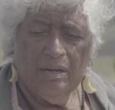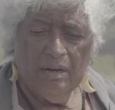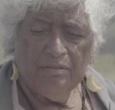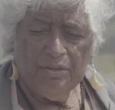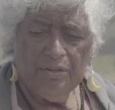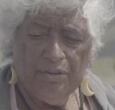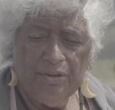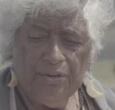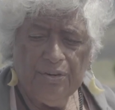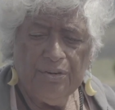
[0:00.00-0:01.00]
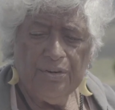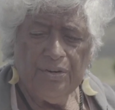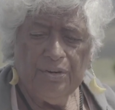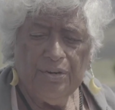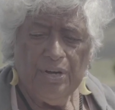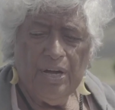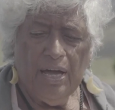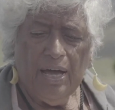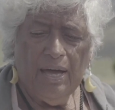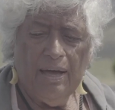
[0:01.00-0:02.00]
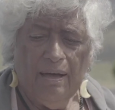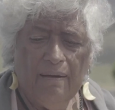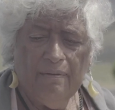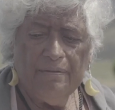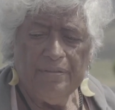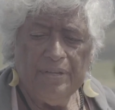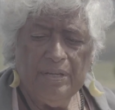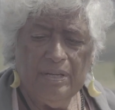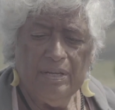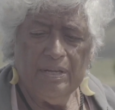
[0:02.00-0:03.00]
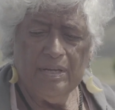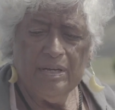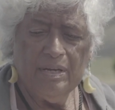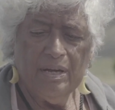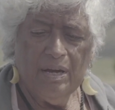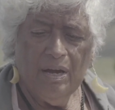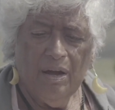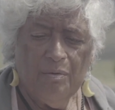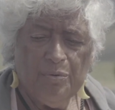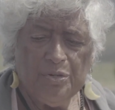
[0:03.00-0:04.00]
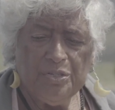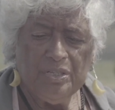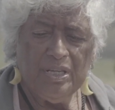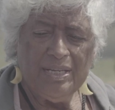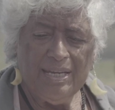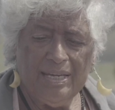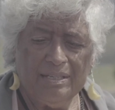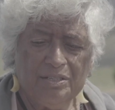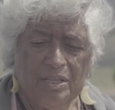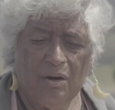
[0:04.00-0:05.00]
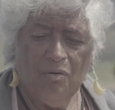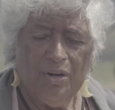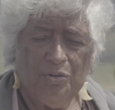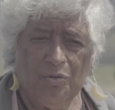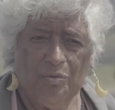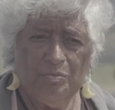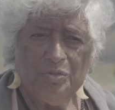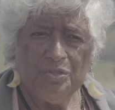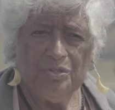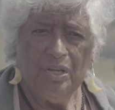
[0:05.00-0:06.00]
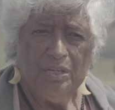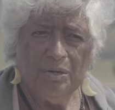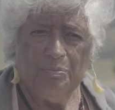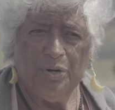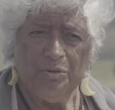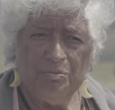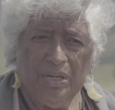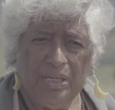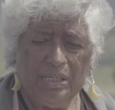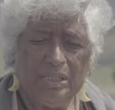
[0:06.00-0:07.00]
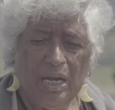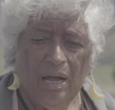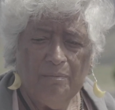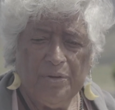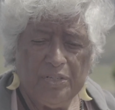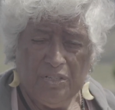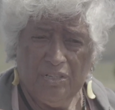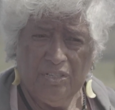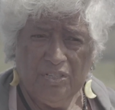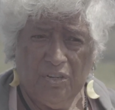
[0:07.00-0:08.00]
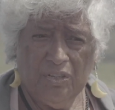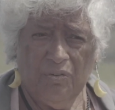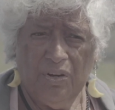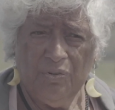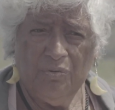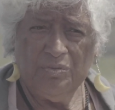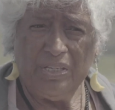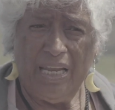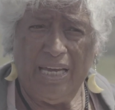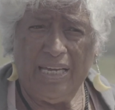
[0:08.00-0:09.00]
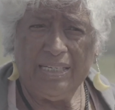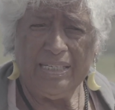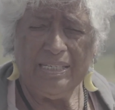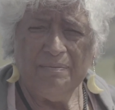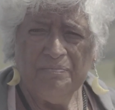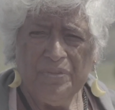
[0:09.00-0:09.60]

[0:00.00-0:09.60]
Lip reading: governor and the person that heads the Hawaiian Homes Department, because this is on Hawaiian Homes land,